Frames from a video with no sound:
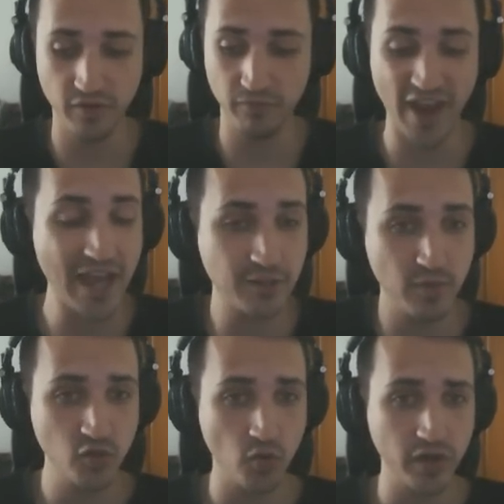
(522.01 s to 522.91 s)
vast
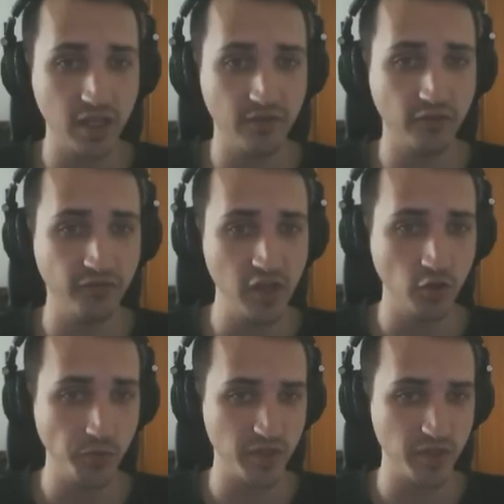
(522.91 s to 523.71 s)
majority of the field,